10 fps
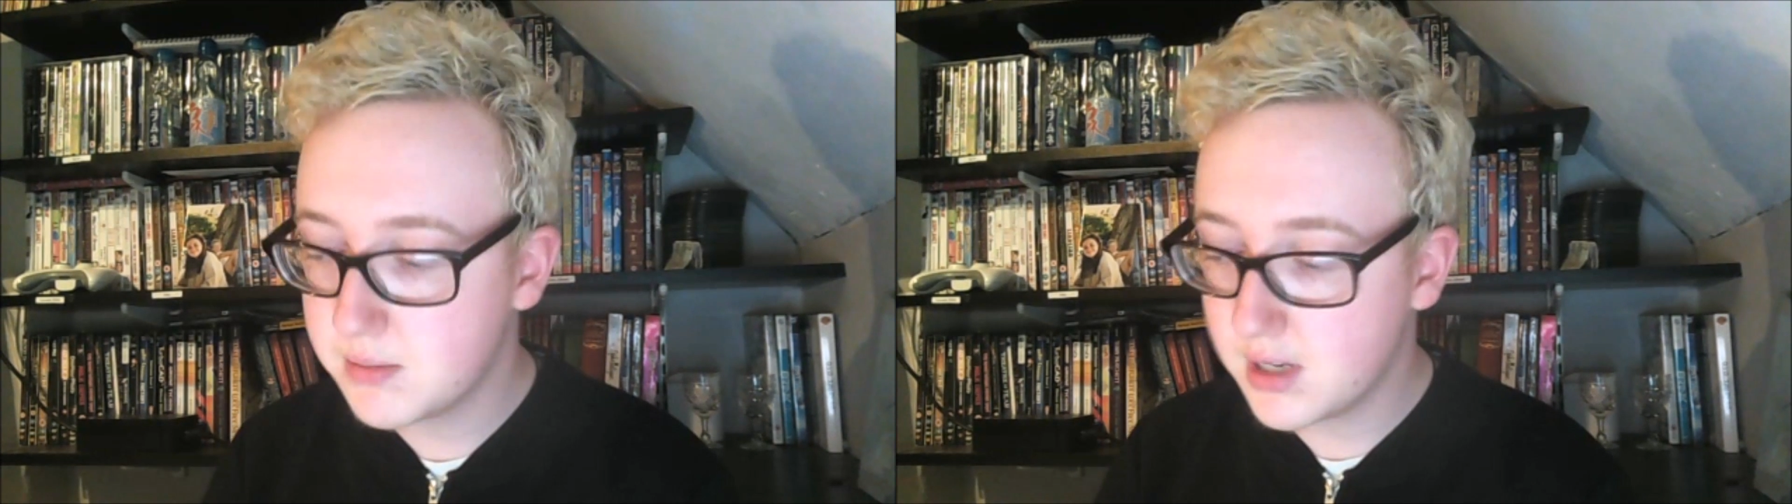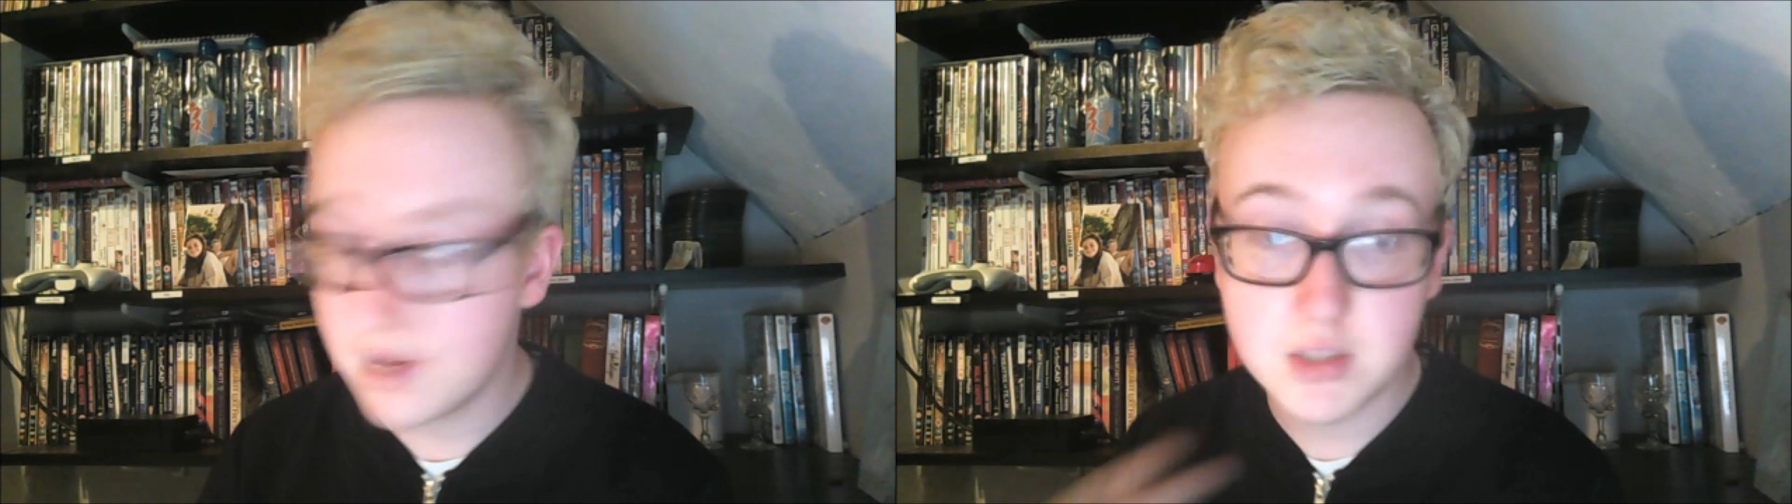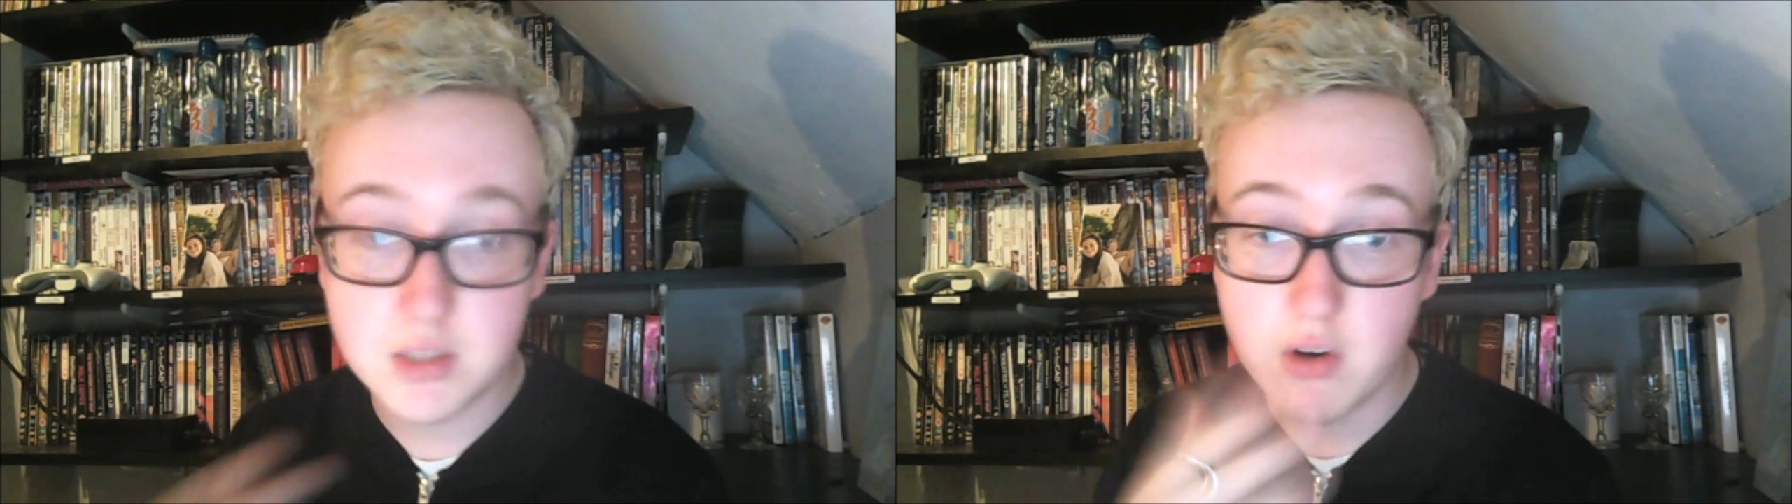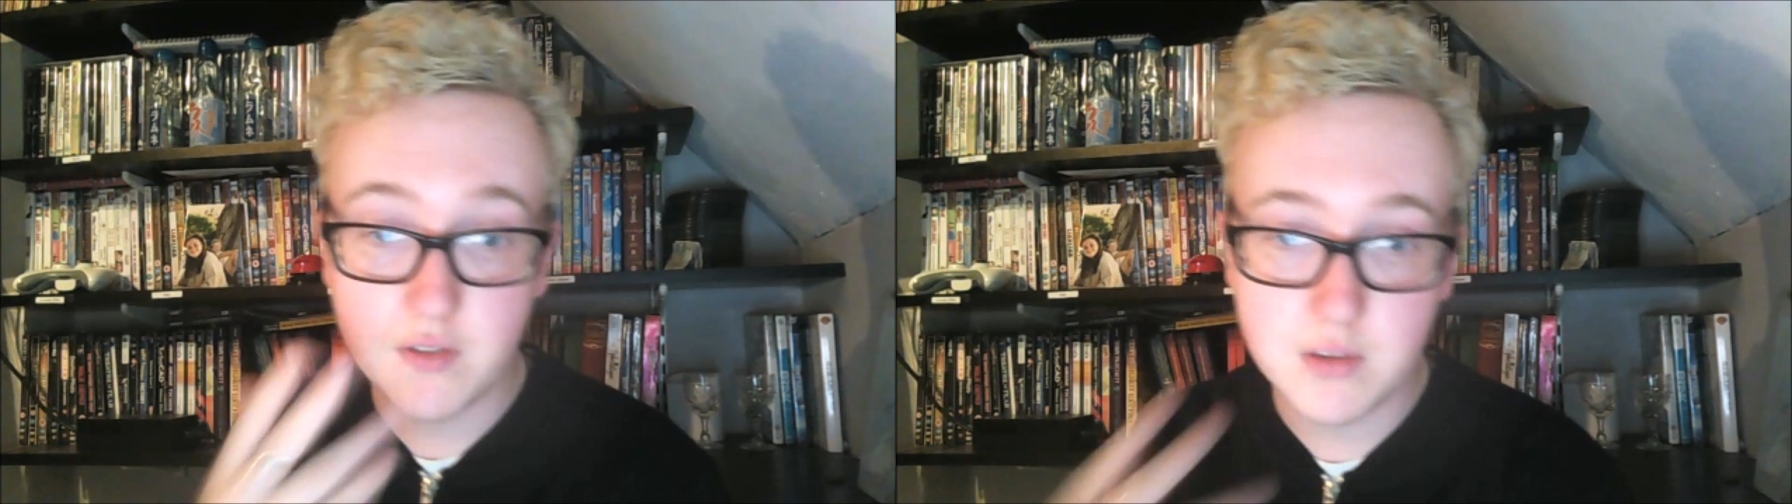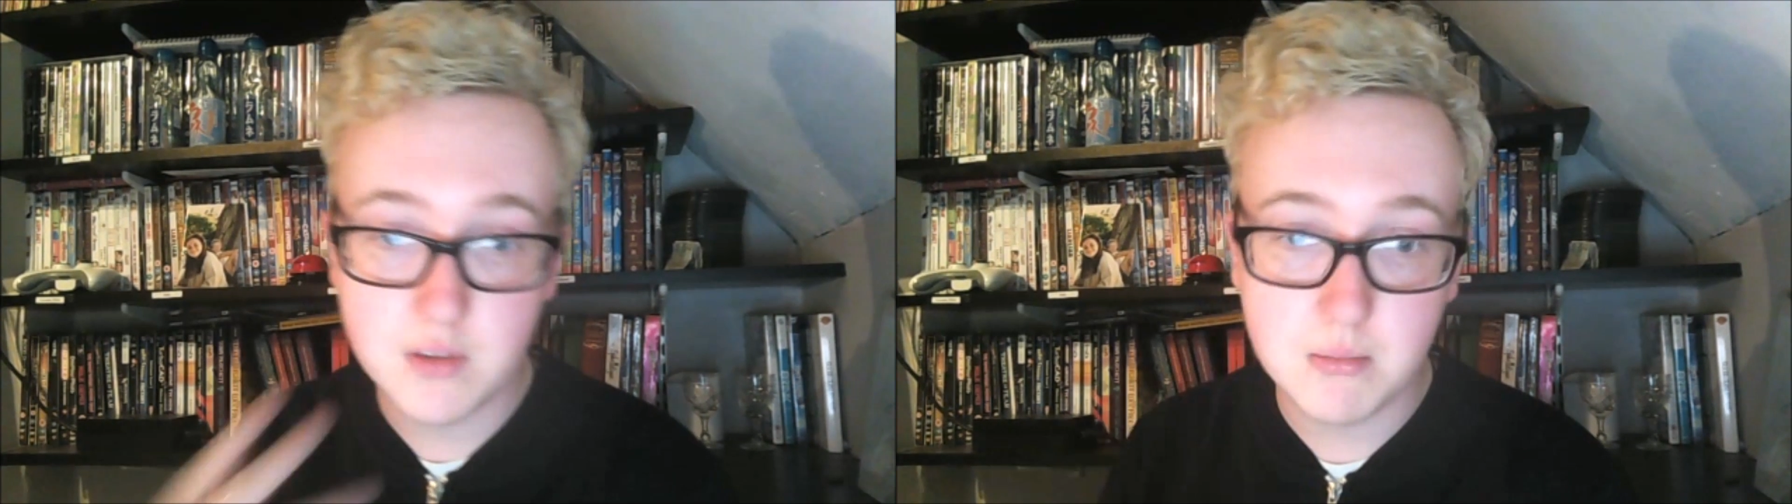but I'm sorry
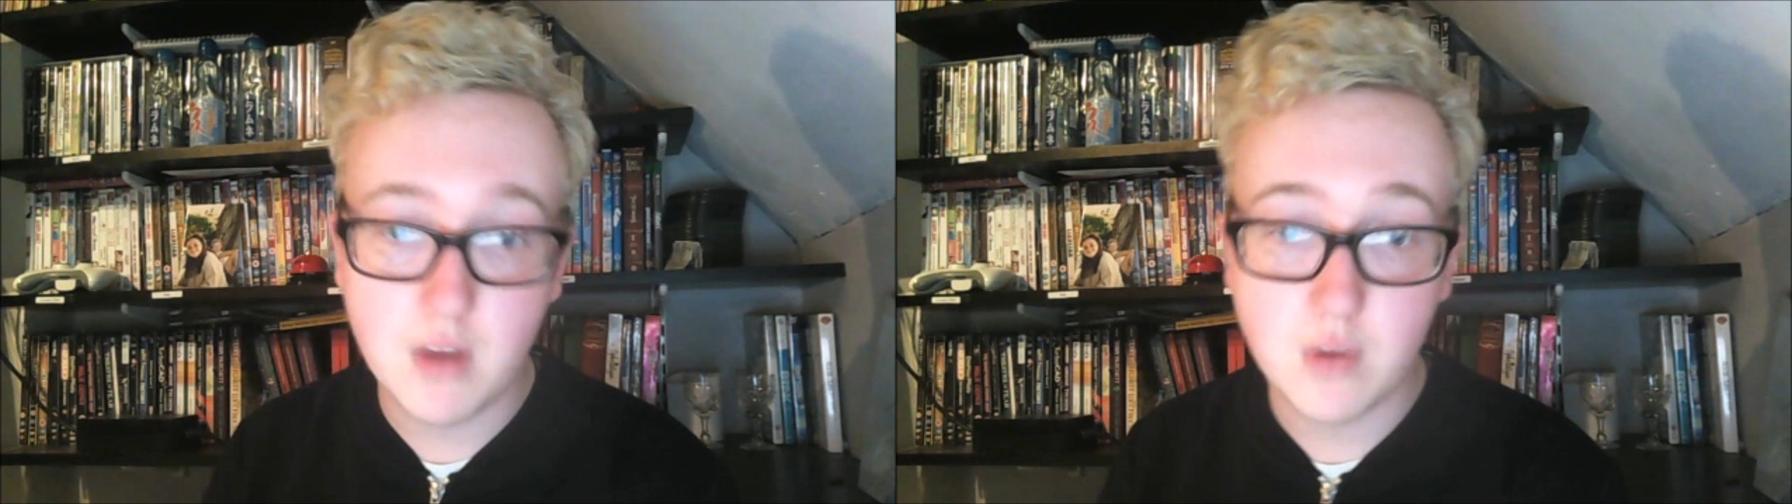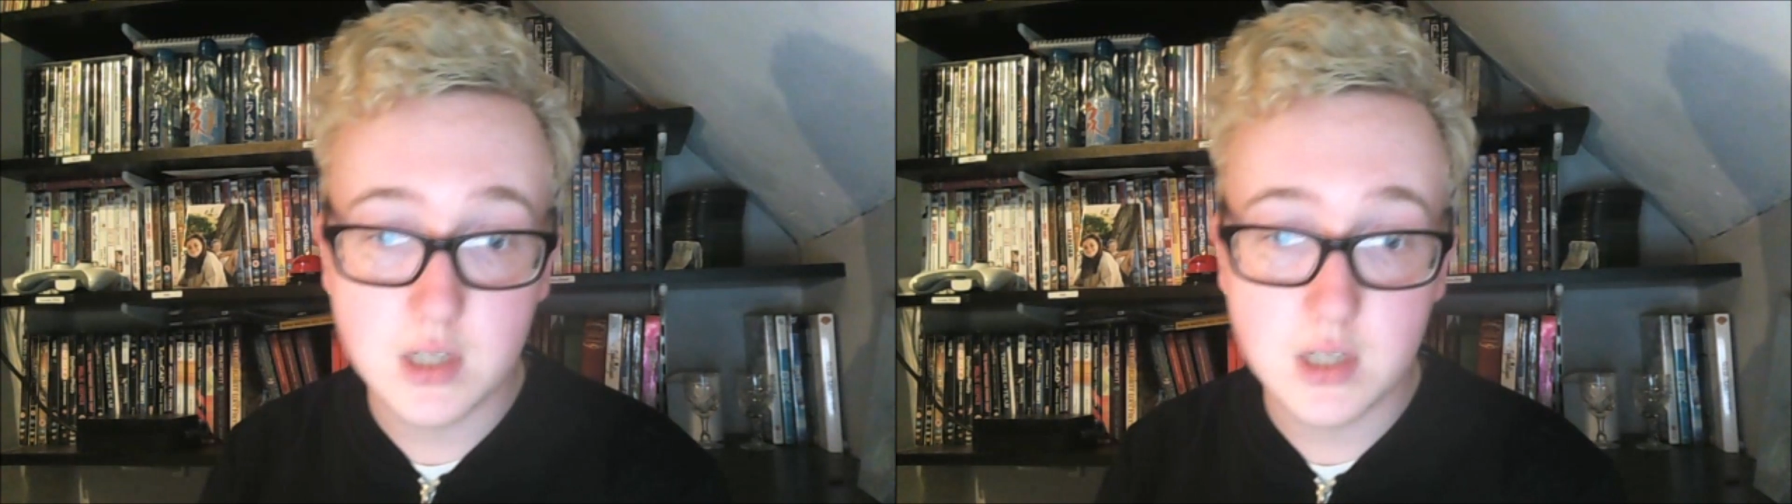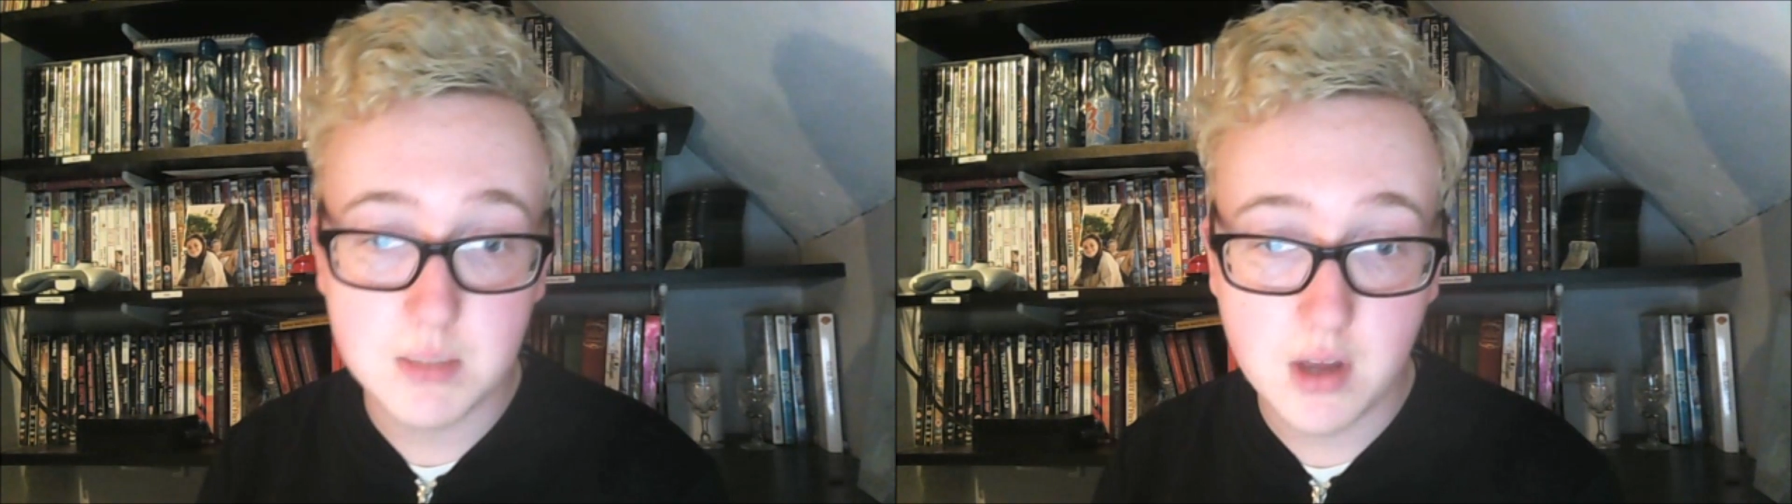for my voice,